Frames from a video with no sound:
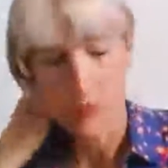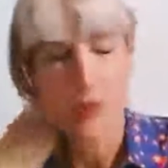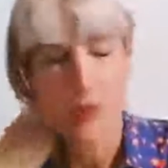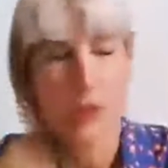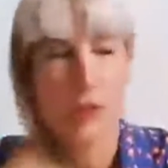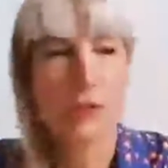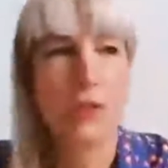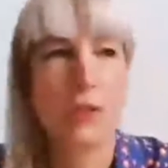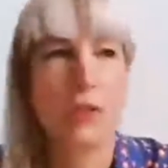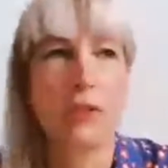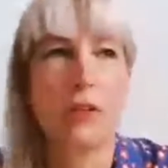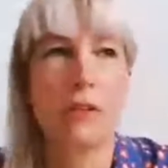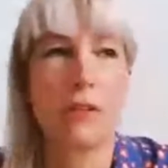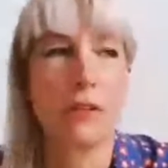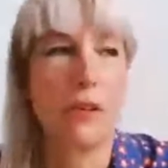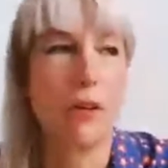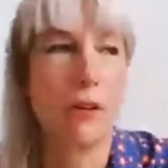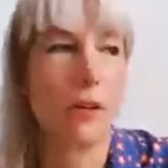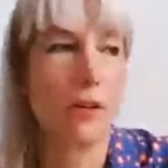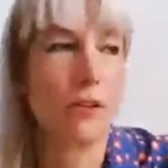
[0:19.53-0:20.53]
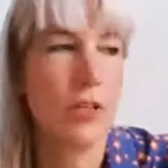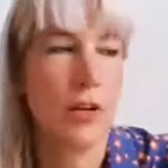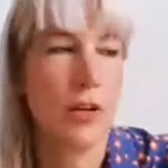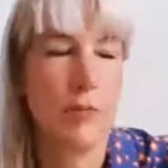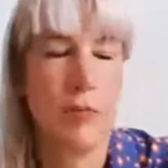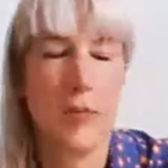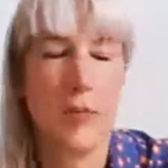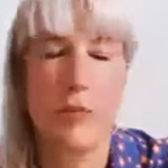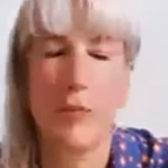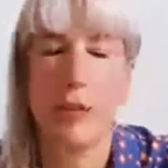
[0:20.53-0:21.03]
just like I'll
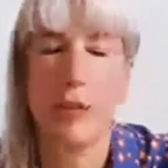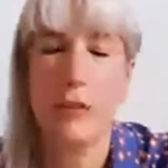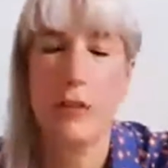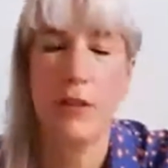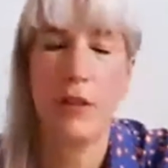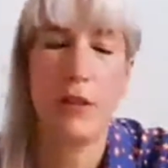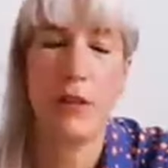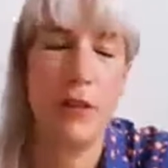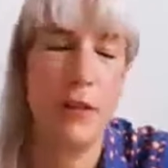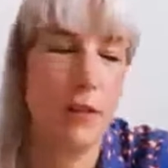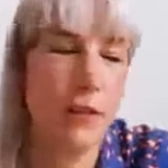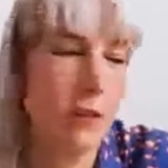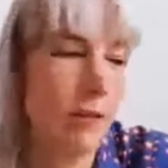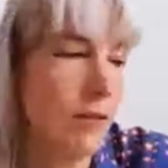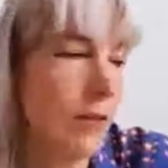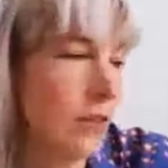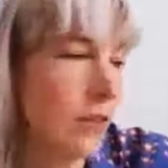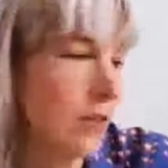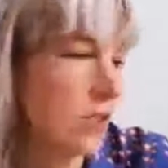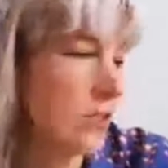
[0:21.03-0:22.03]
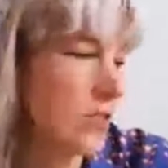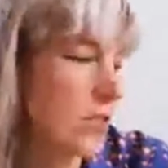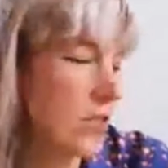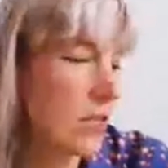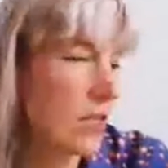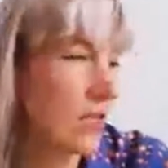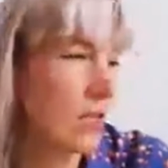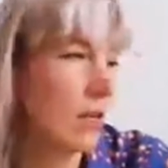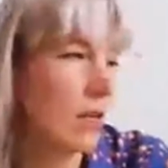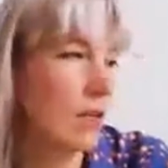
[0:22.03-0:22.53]
tap into the collective
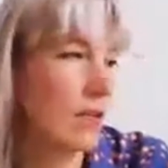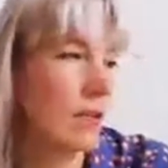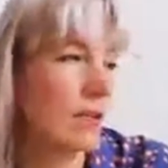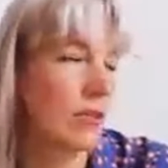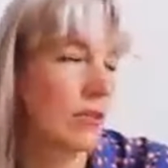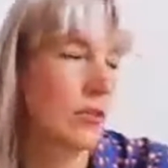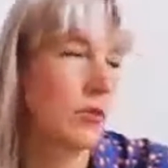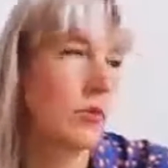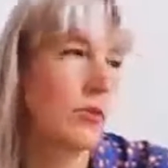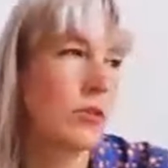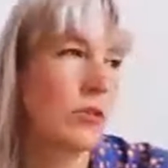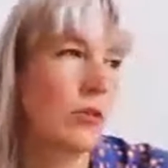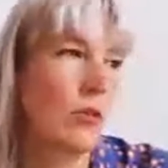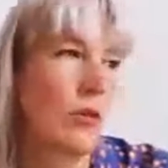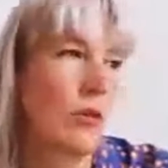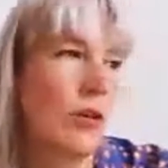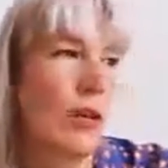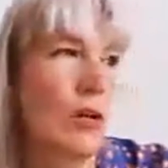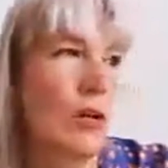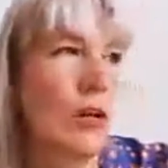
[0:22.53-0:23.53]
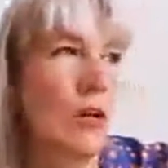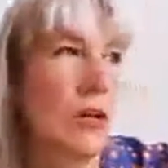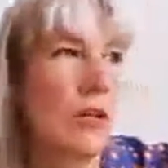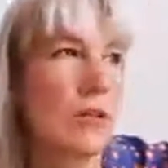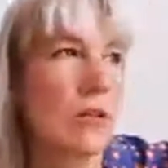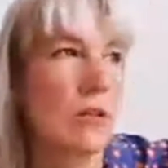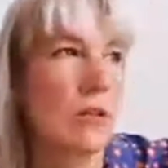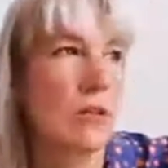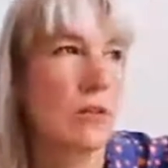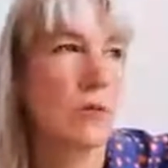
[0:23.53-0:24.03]
energy and see what's going on
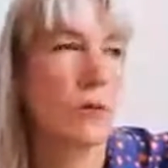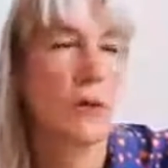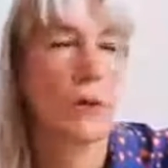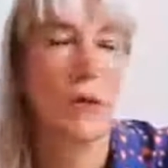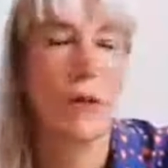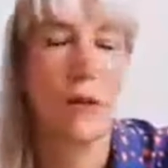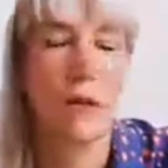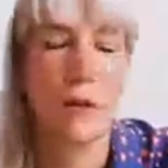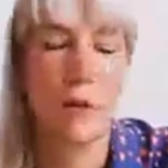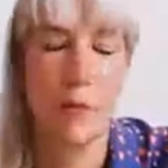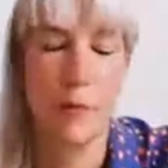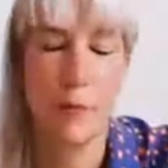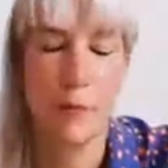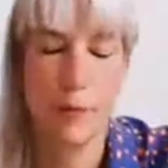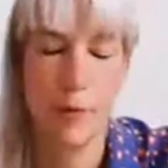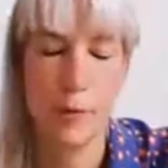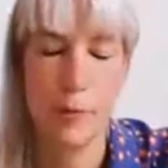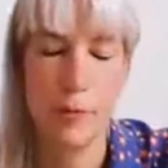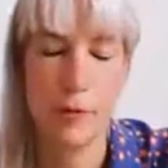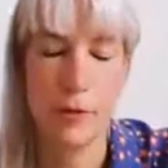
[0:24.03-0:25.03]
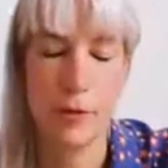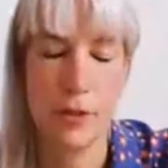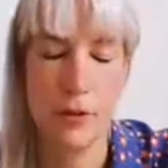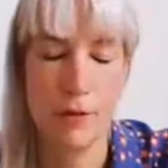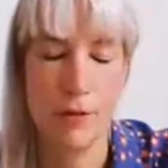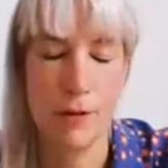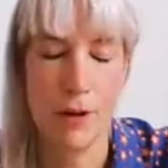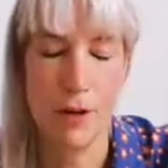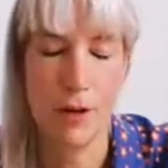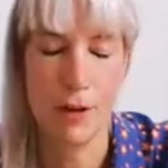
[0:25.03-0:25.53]
and see what kind of help people
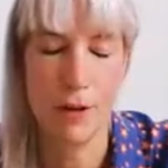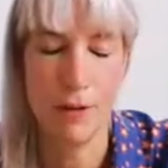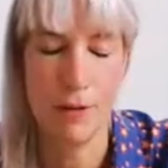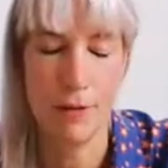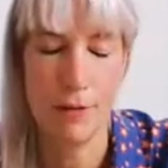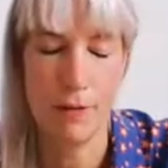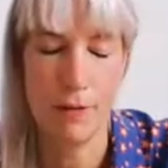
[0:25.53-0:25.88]
need right now.